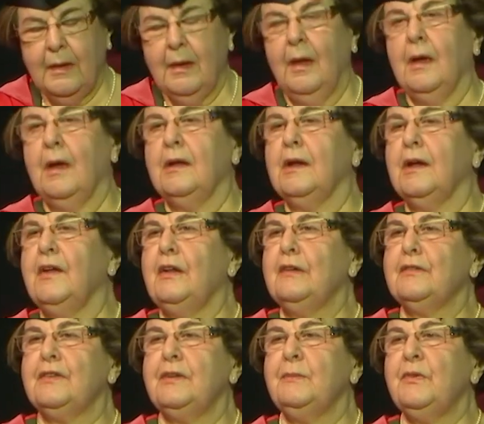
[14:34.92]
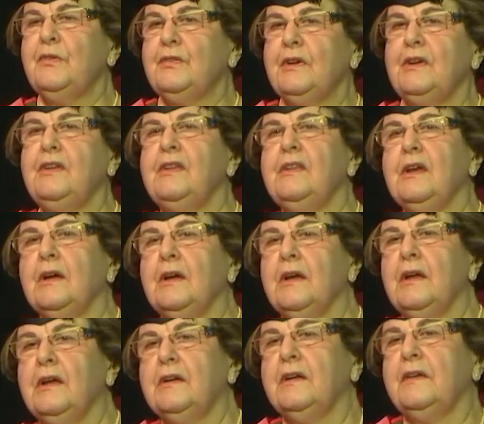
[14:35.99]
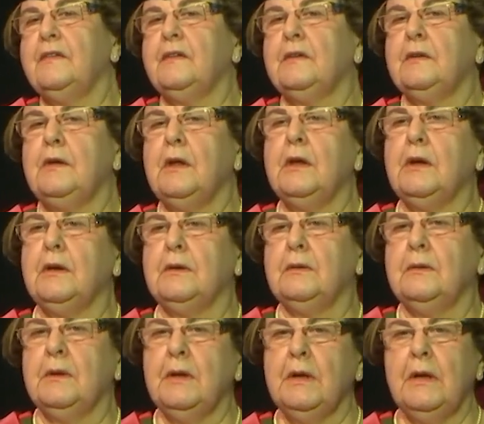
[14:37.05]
And I looked him straight in the eye and I said, "No,